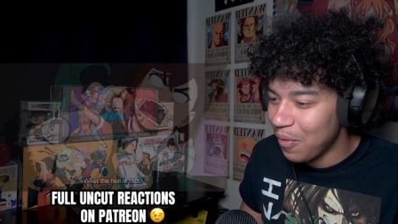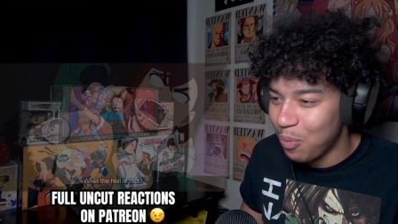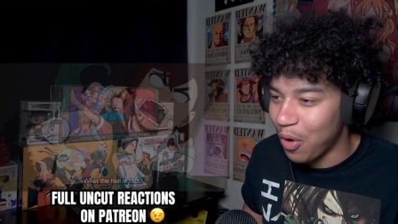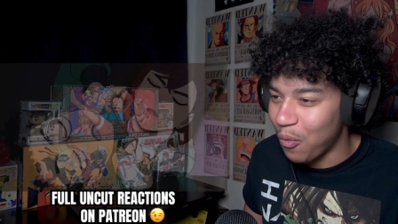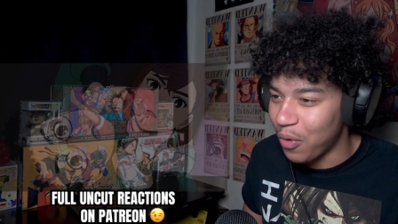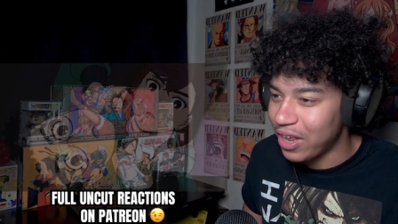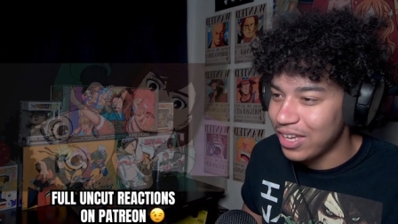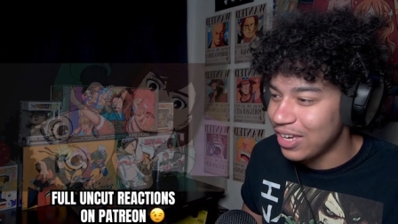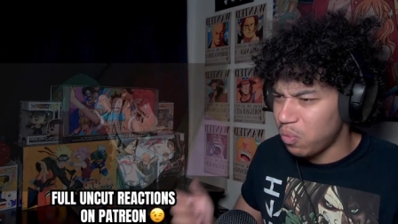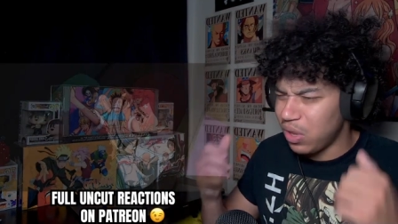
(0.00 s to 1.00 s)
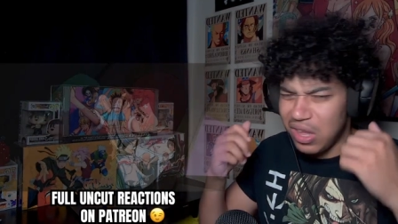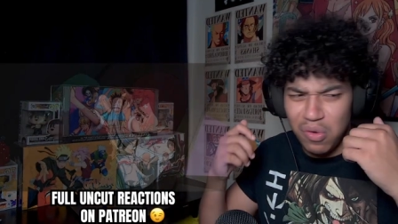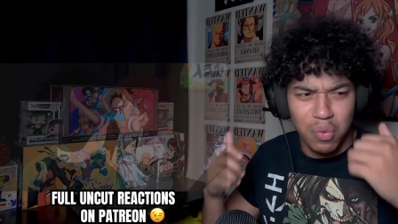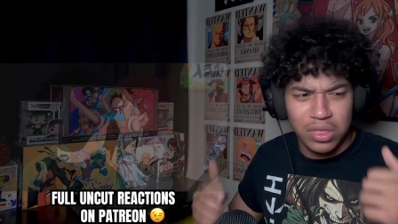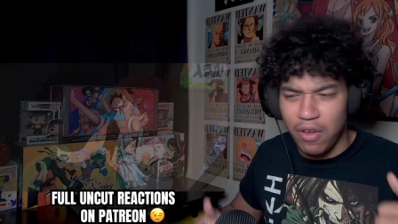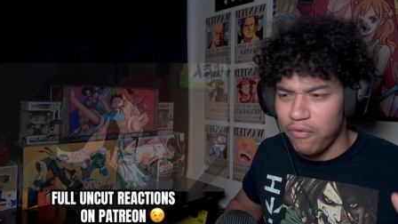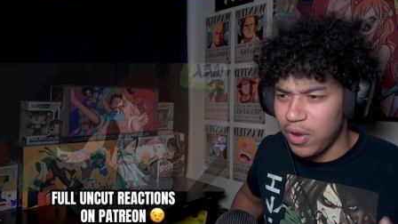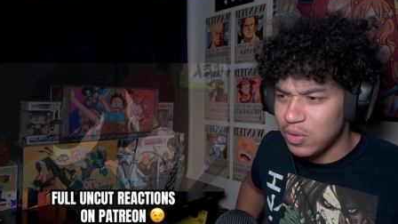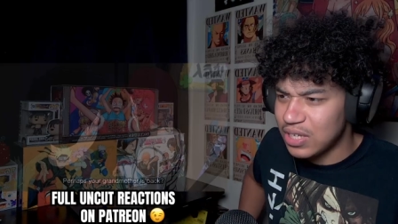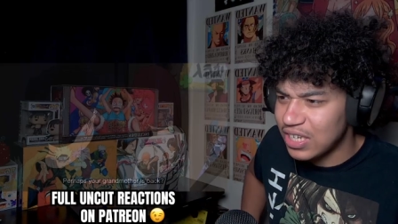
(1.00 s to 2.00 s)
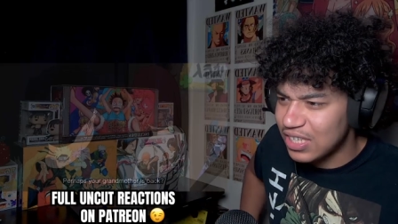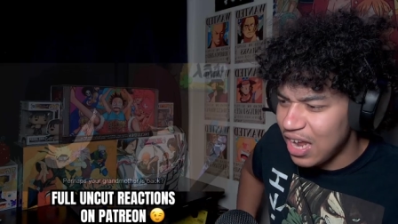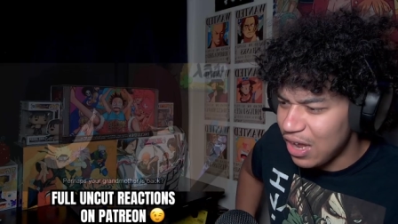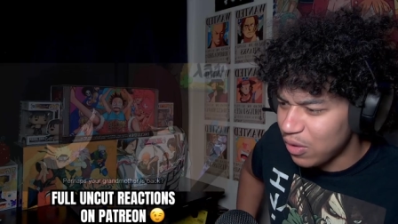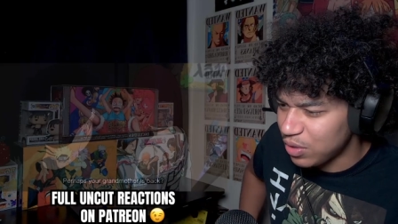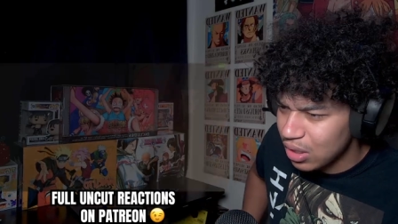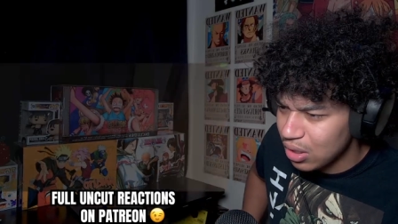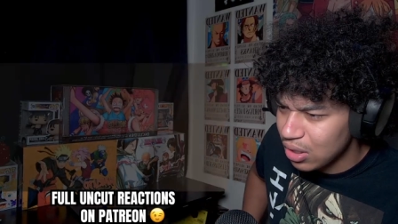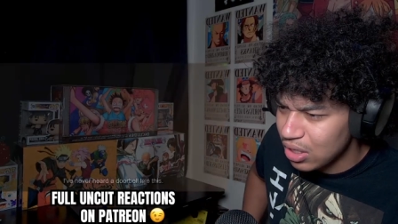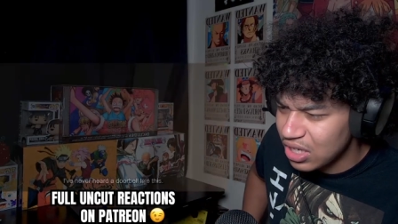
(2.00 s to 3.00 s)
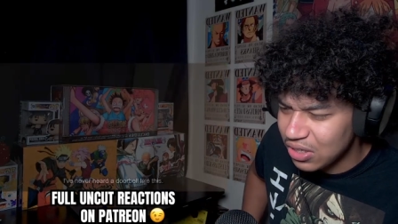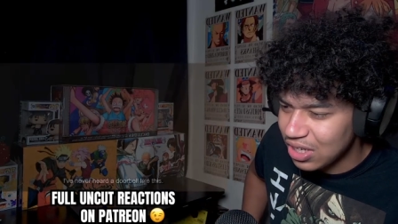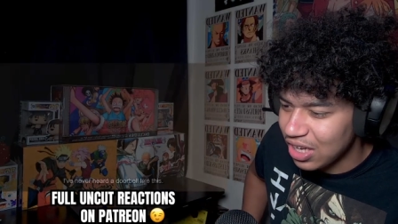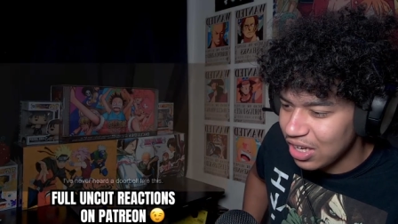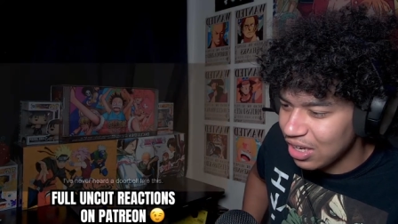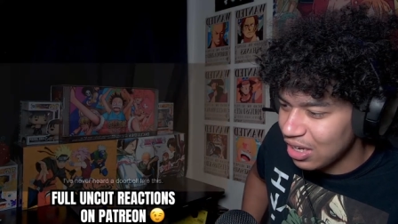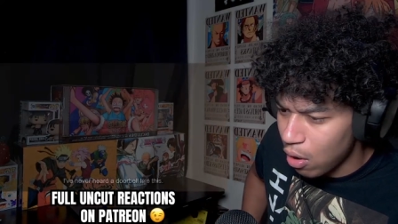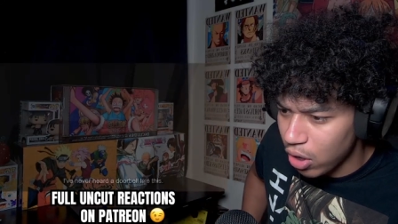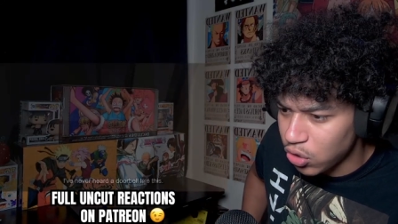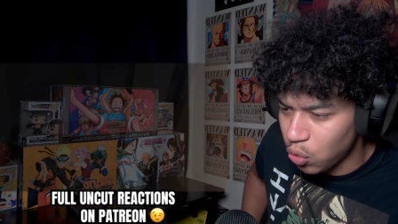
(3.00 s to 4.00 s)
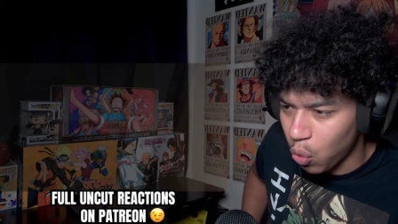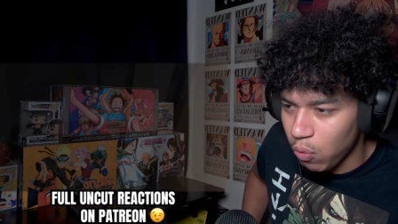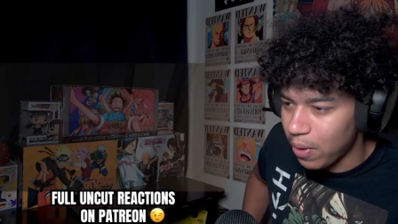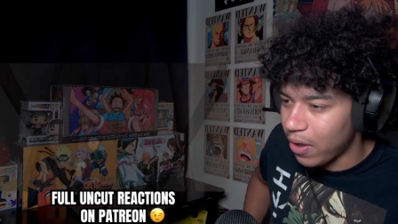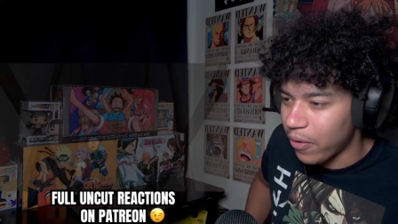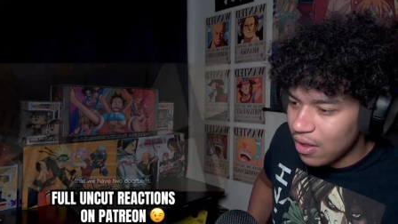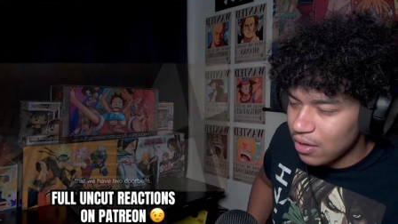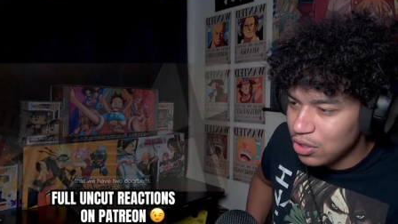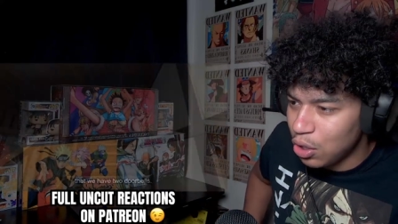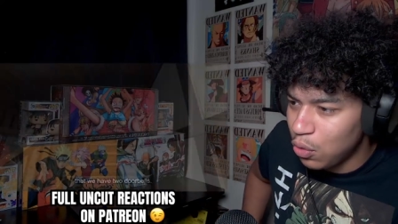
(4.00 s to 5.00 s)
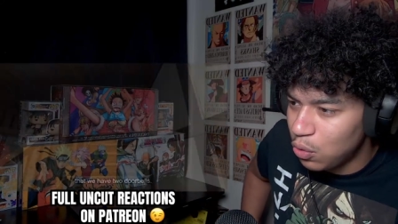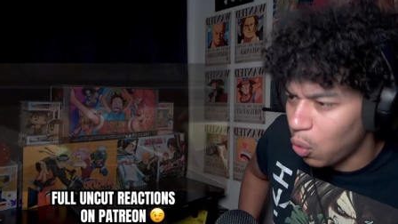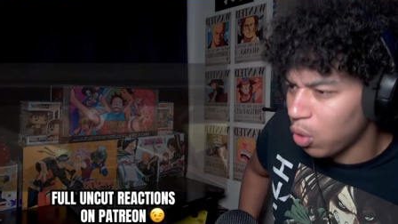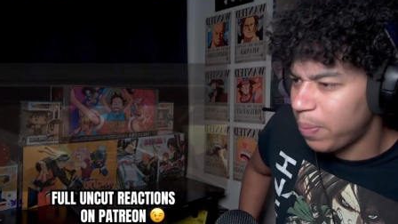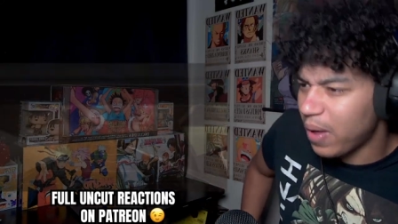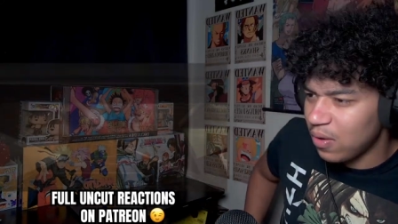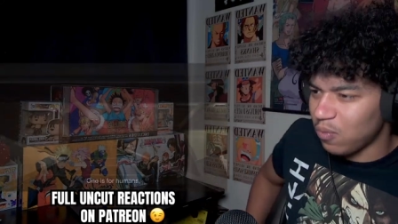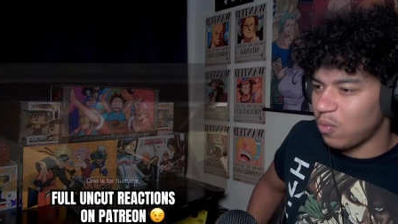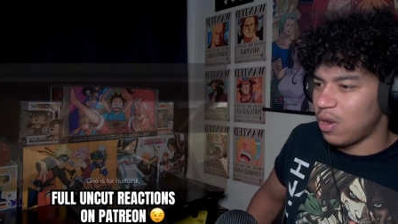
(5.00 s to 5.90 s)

Bro, what? Ew, what the fuck was that sound? Sounds like a doorbell. Two doorbells?